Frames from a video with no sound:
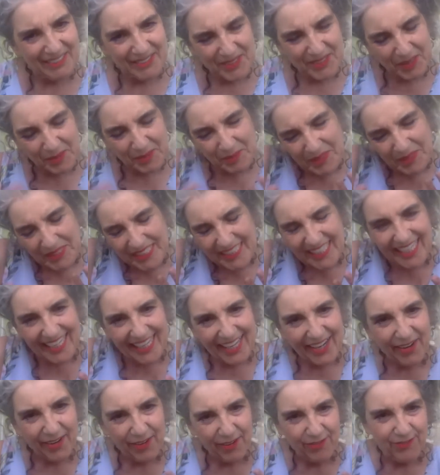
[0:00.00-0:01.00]
It's almost like
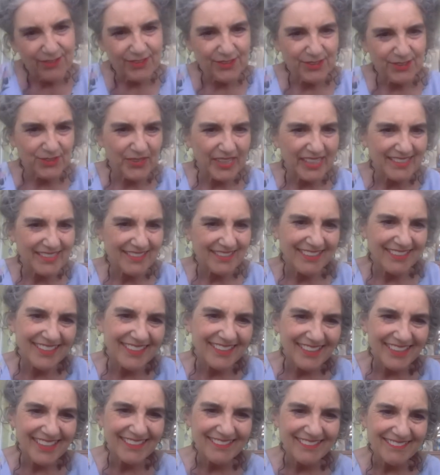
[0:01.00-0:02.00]
careful
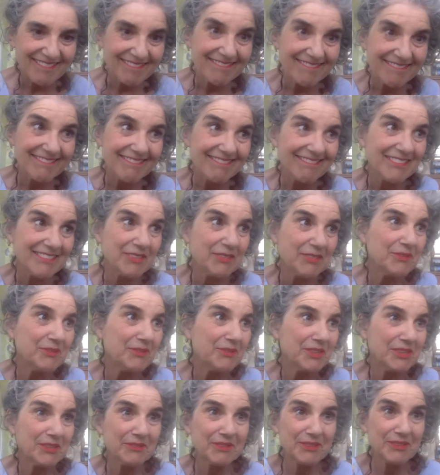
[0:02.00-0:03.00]
dressing that who
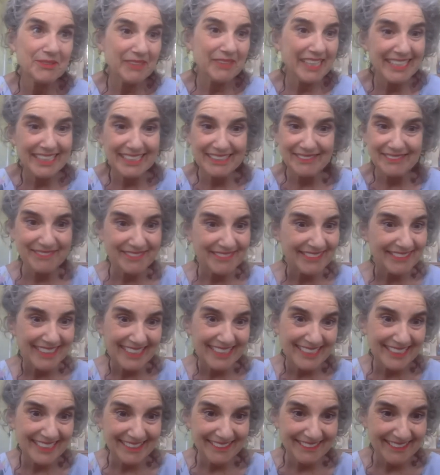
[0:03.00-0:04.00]
she was writing it for,
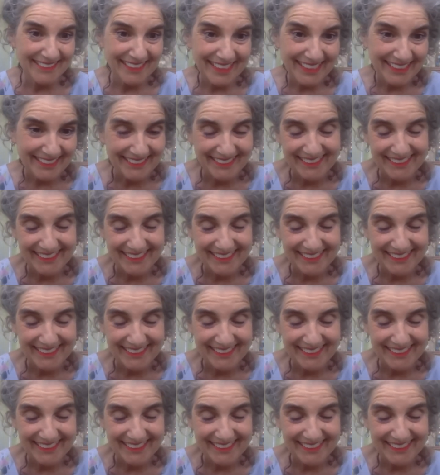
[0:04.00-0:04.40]
I don't know.